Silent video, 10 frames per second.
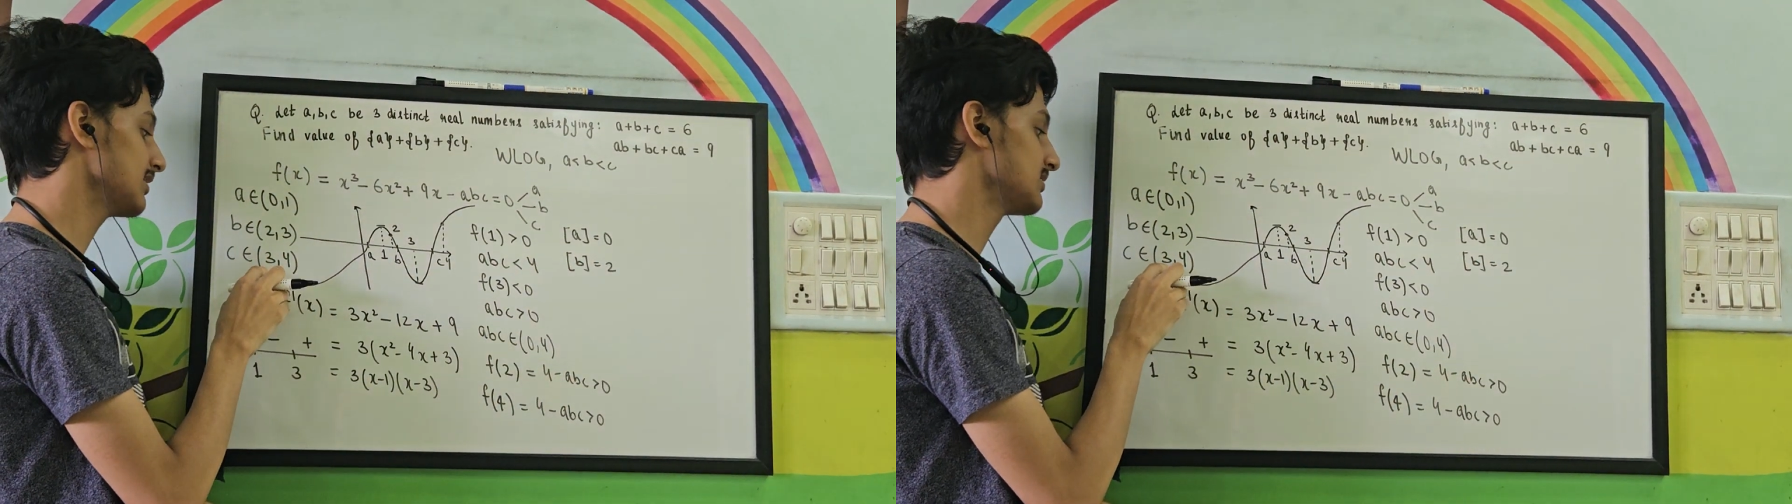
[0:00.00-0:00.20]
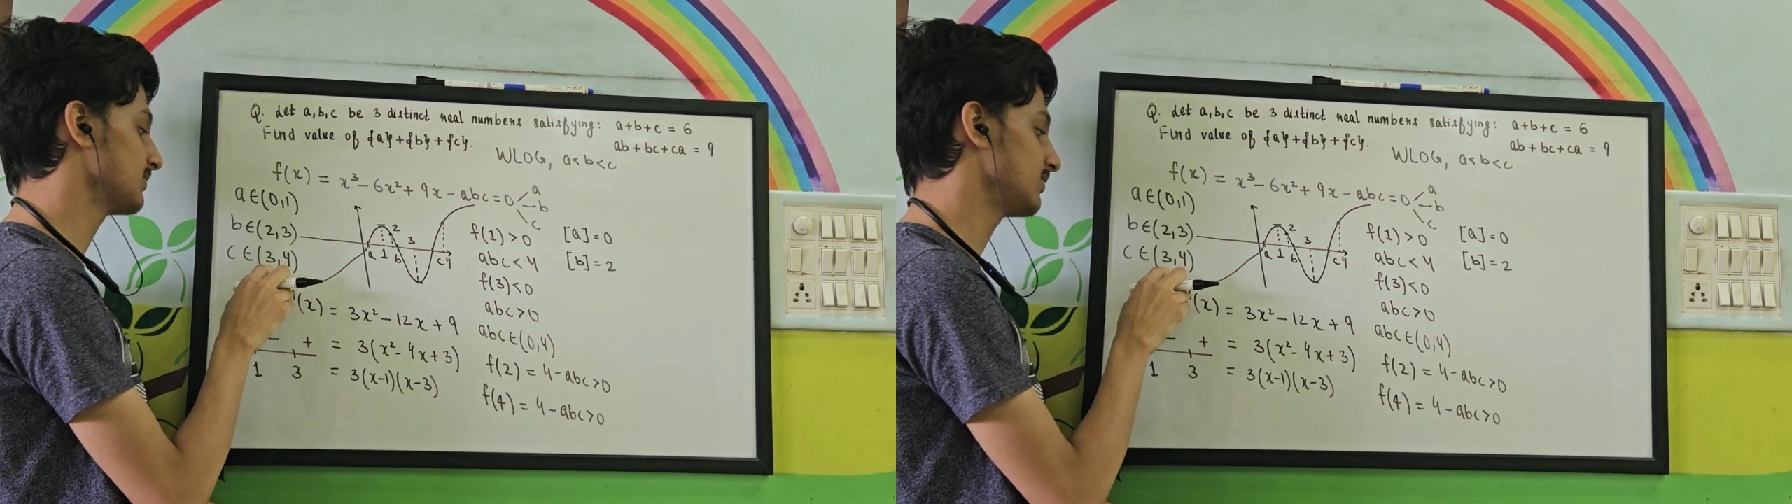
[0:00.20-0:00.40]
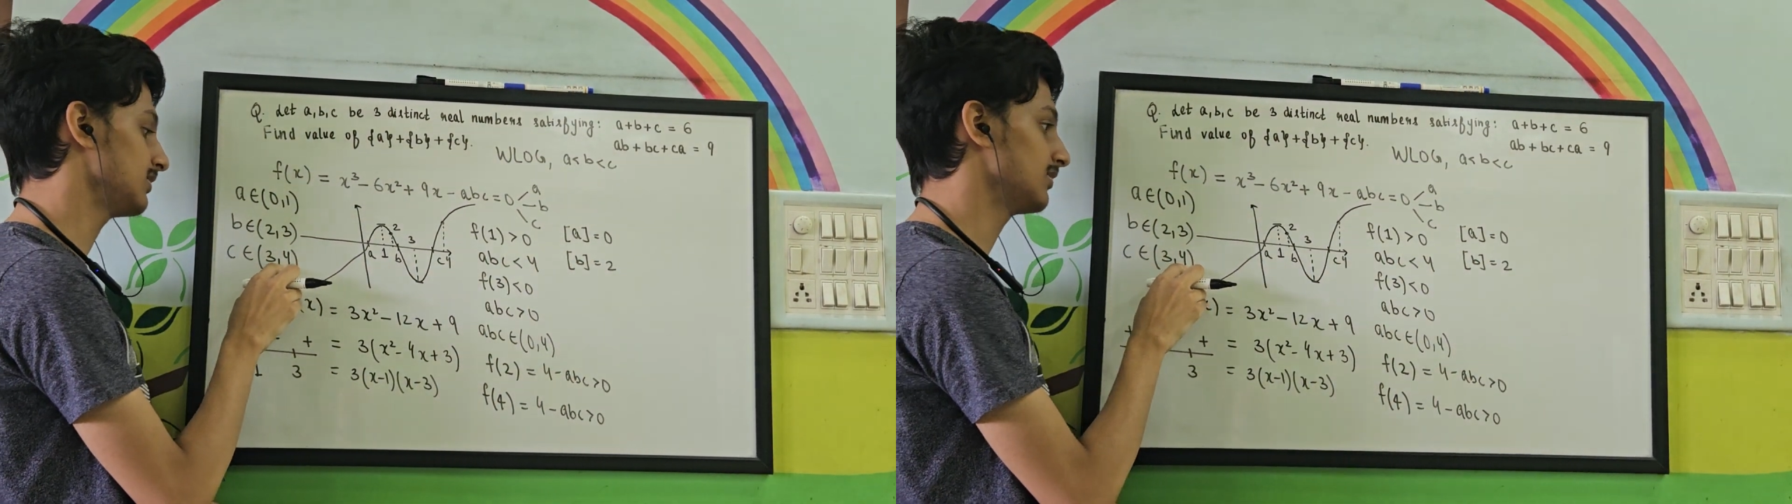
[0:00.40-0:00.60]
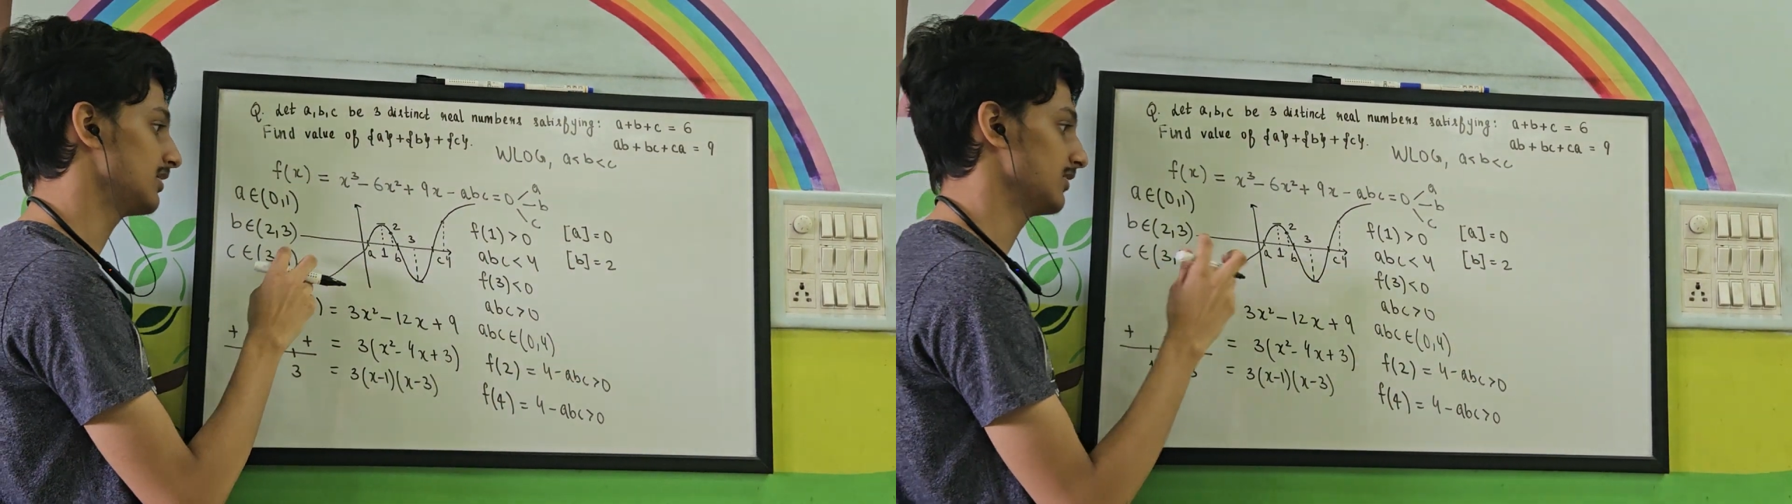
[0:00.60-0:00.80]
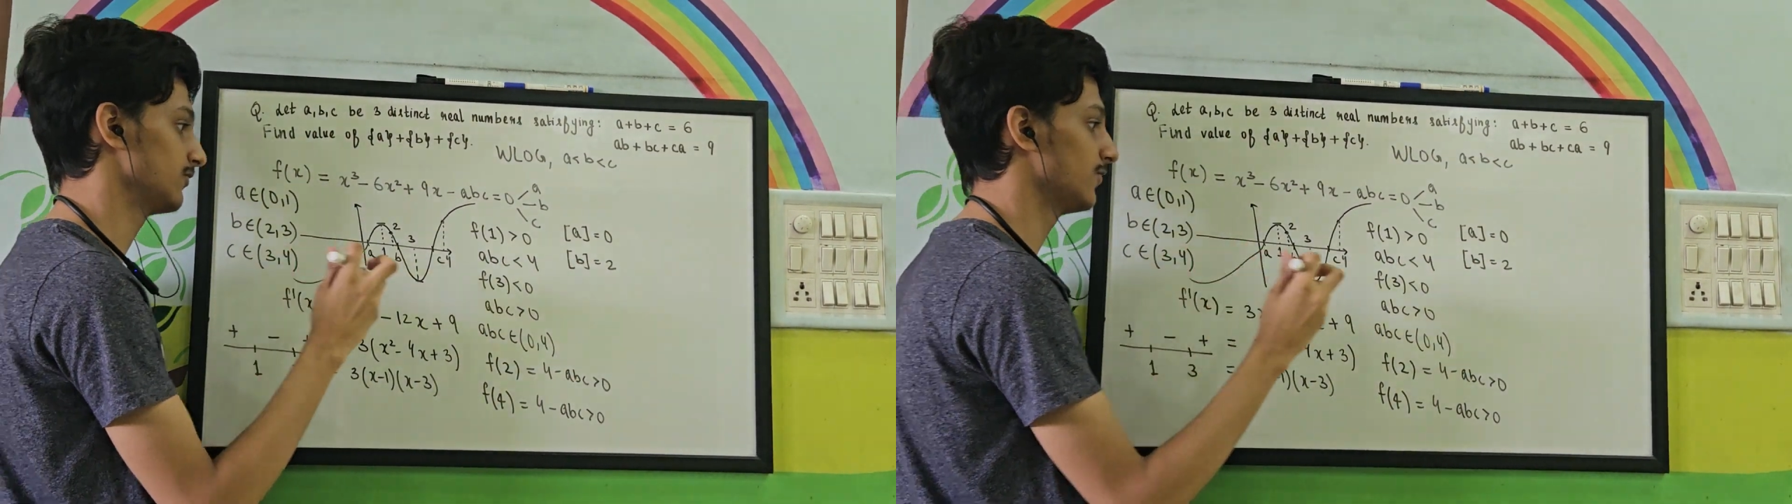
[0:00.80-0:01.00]
is between
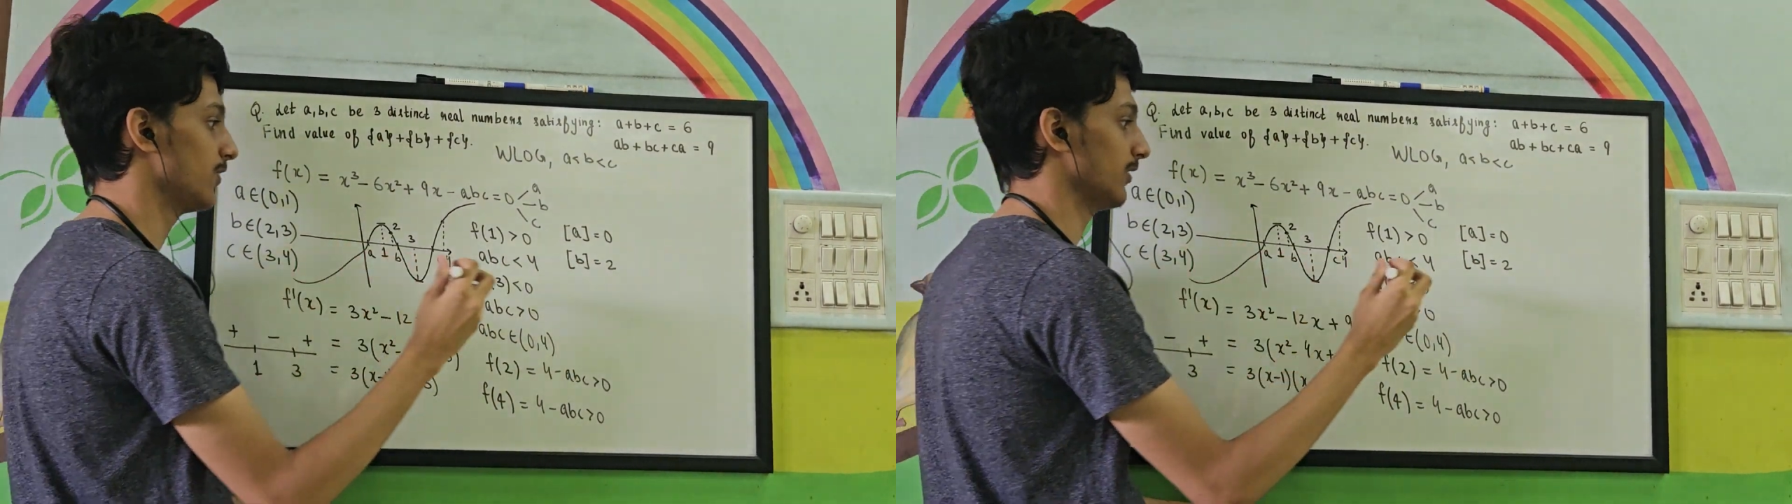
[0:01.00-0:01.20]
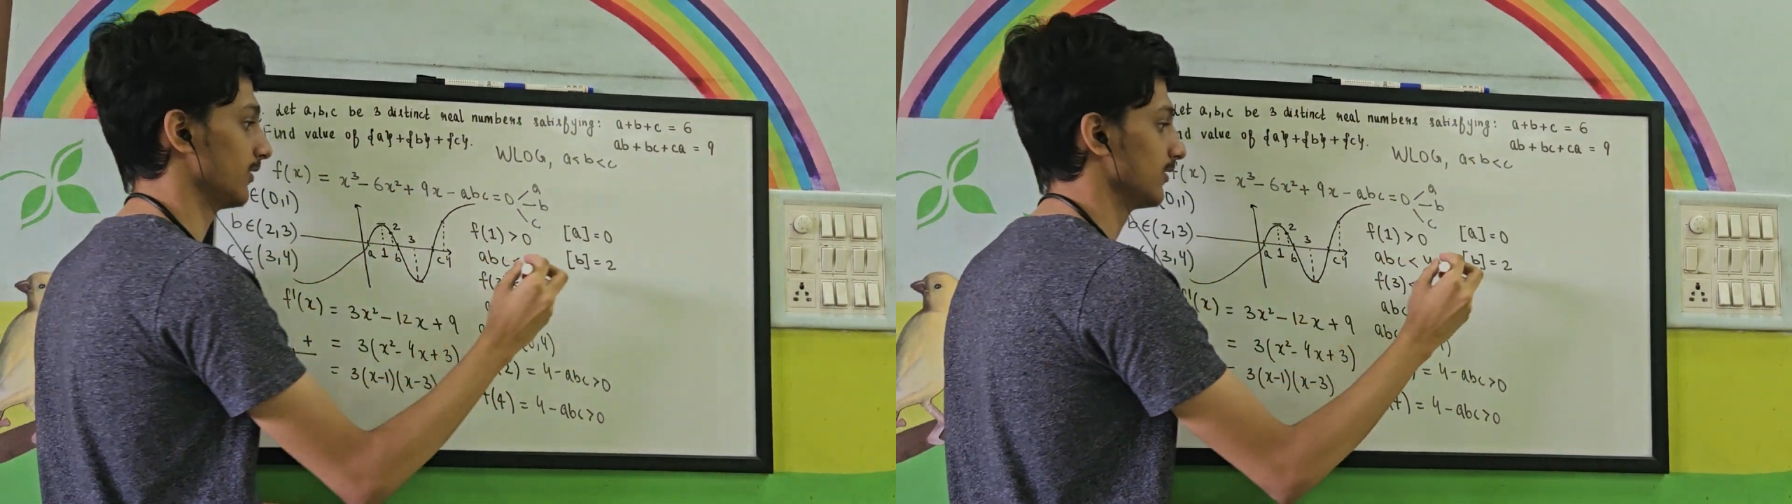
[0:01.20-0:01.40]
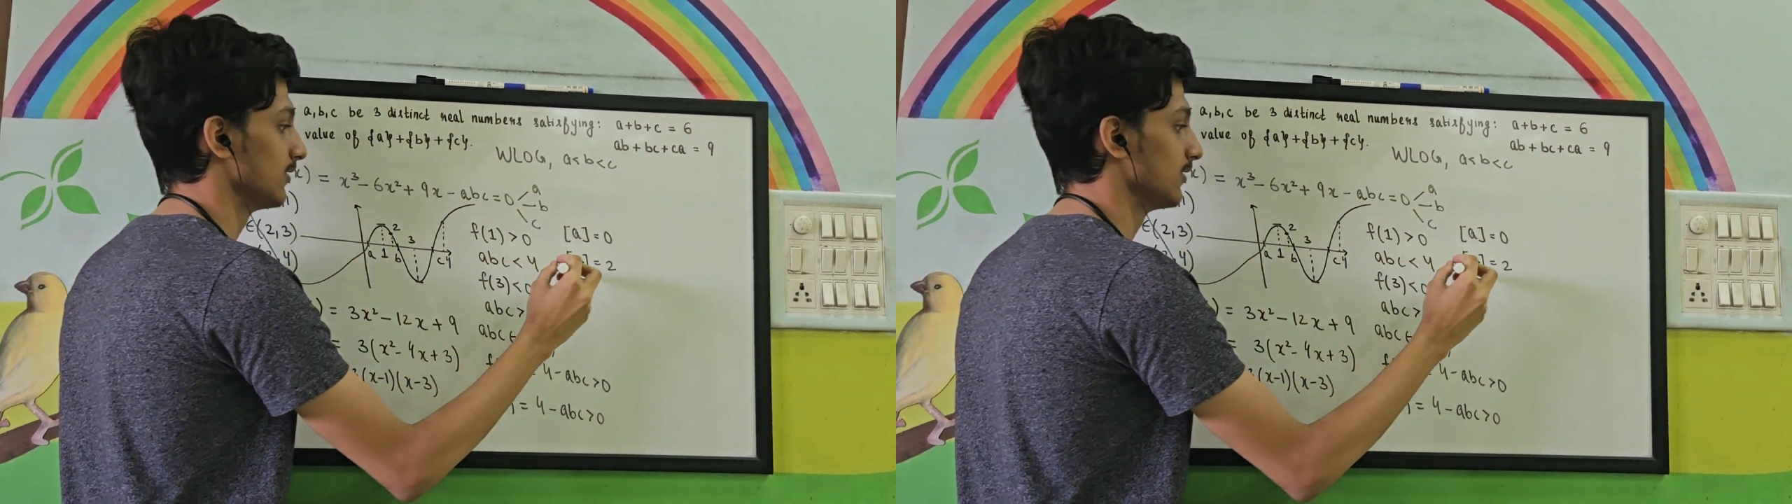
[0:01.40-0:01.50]
3 and 4.